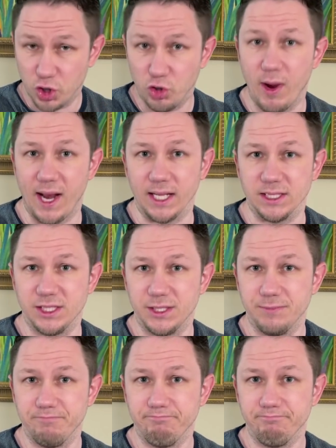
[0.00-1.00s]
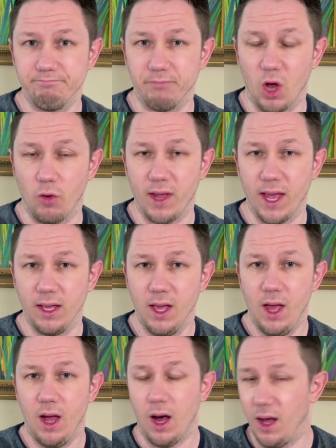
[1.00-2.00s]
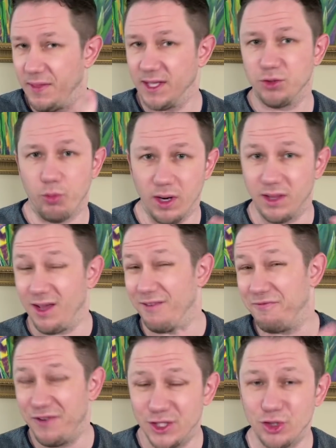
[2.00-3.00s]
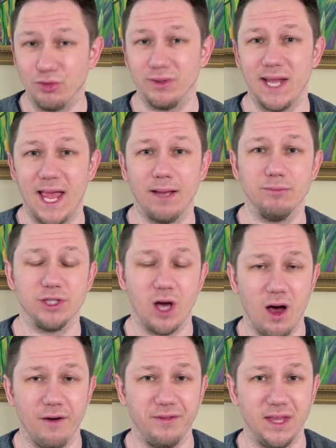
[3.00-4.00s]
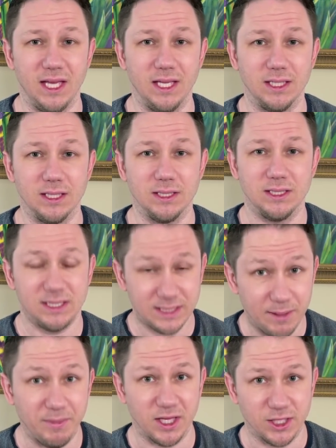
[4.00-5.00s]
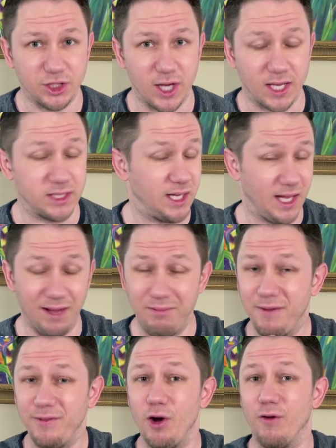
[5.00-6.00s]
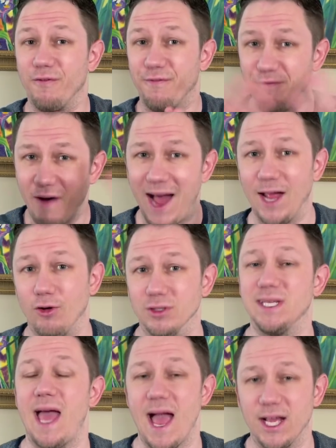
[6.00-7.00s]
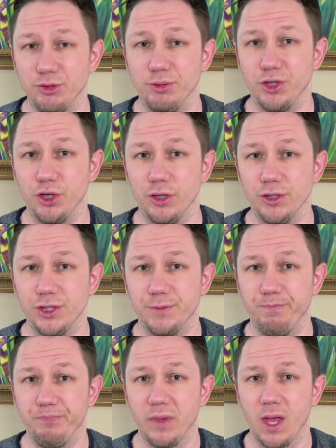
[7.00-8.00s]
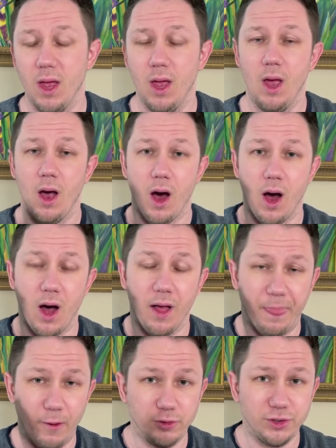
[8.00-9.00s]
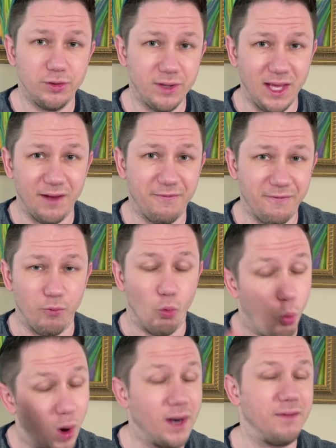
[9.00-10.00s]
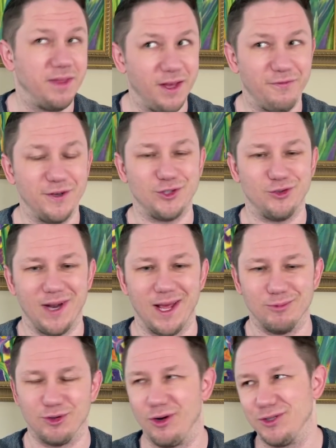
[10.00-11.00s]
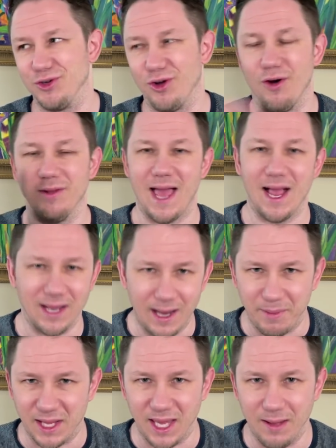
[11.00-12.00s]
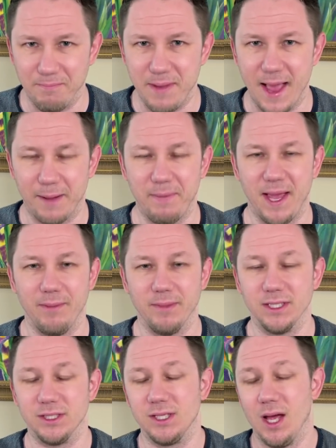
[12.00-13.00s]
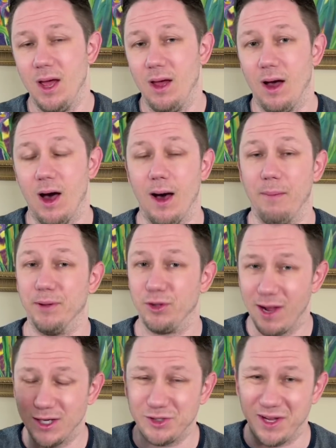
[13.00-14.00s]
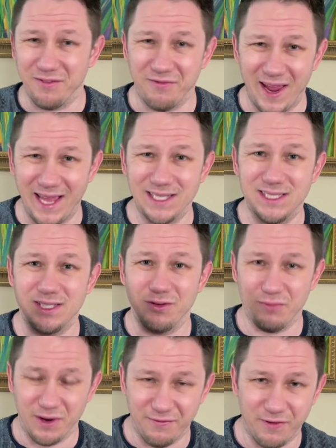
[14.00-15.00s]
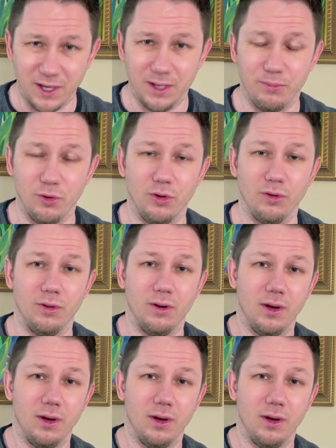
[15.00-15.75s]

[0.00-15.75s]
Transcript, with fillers: credits. Okay, uh, that's one of the official names of the stimulus checks. Even if you don't file tax returns, uh, those are the one of the official names. They're also called economic impact payments, uh, but they're actually advanced refundable